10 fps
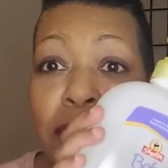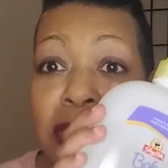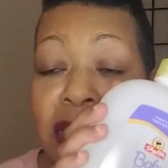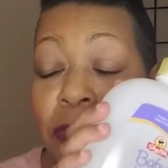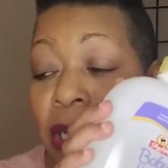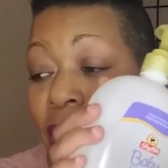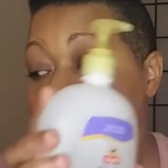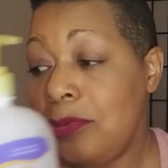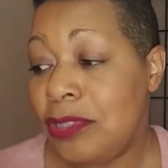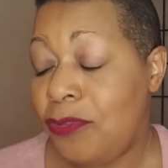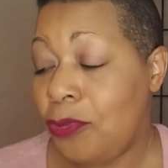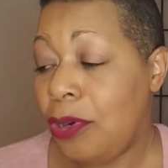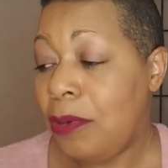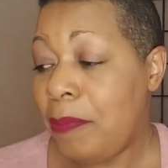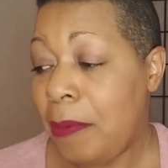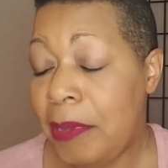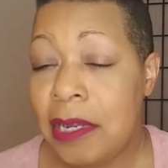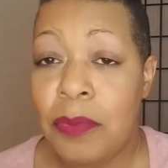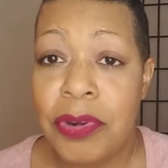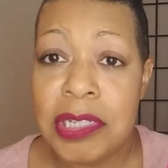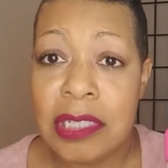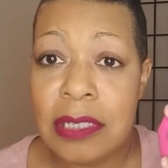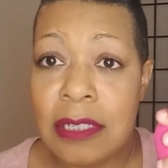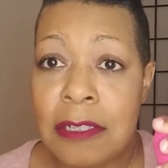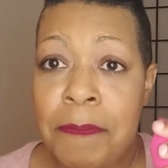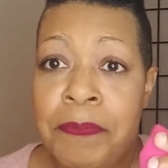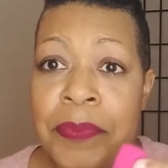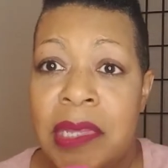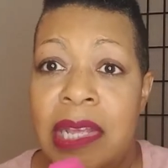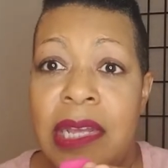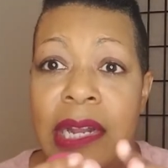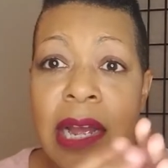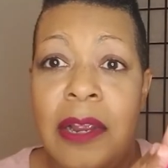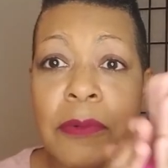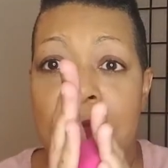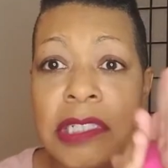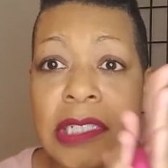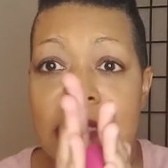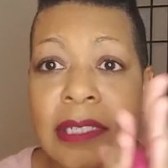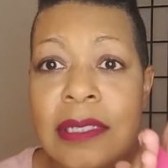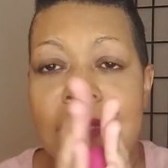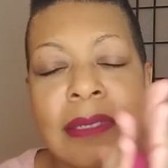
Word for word: which is what I use for my makeup brushes, and I will just